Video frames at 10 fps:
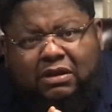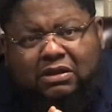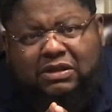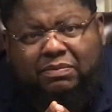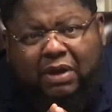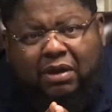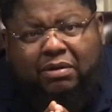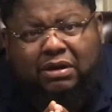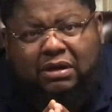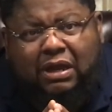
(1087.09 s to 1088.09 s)

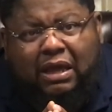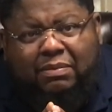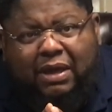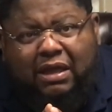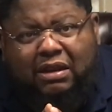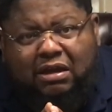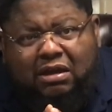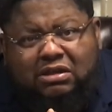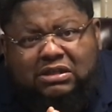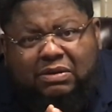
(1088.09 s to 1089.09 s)
Samaritan, amen, the
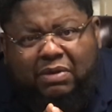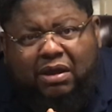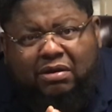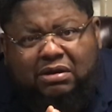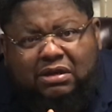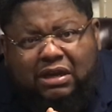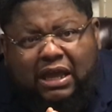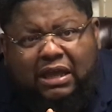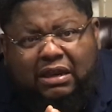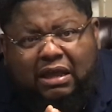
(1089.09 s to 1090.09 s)
good Samaritan
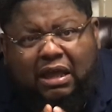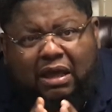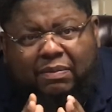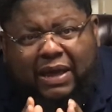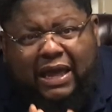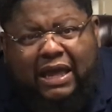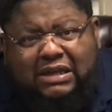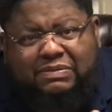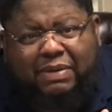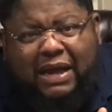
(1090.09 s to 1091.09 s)
that
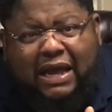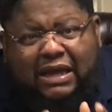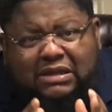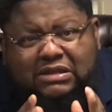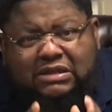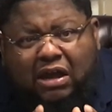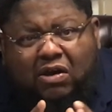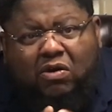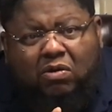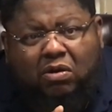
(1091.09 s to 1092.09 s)
passed by and
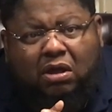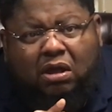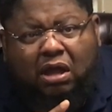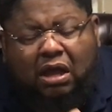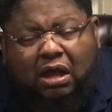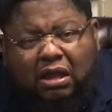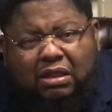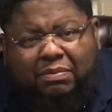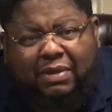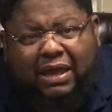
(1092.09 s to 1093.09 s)
saw
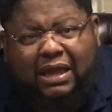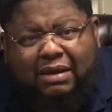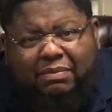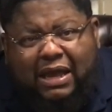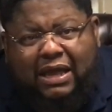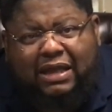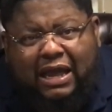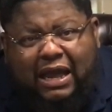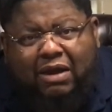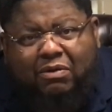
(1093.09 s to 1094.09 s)
the man by the
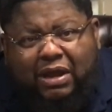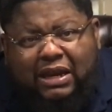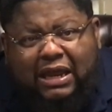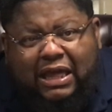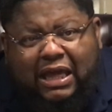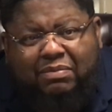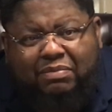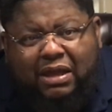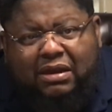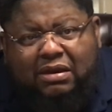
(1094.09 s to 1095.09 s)
highway that had
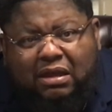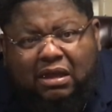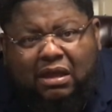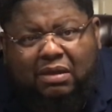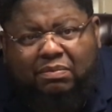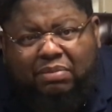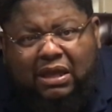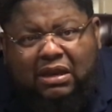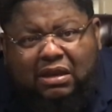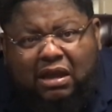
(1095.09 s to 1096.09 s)
been
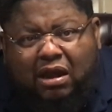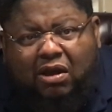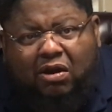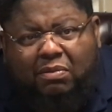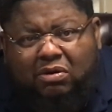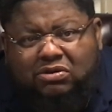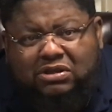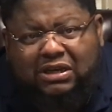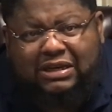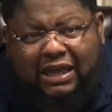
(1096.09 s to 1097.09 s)
beaten almost
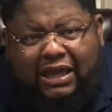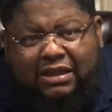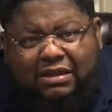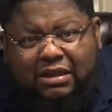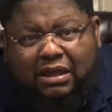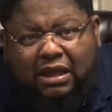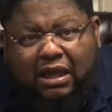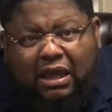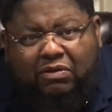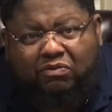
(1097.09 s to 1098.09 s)
to death
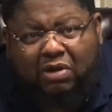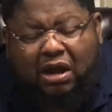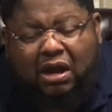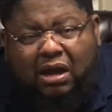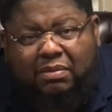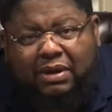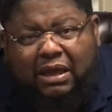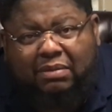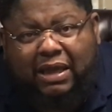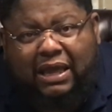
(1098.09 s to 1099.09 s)
and robbed,
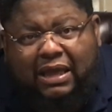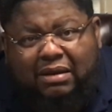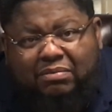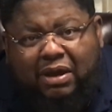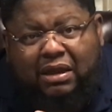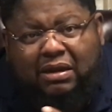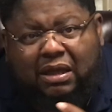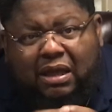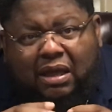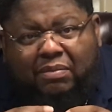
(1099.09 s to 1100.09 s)
amen, but
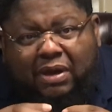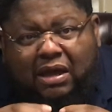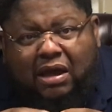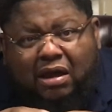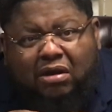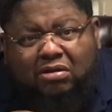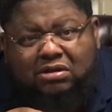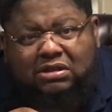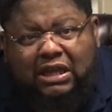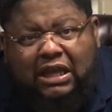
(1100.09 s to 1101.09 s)

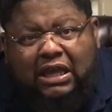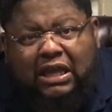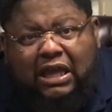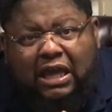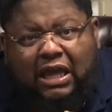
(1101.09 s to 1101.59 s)
because he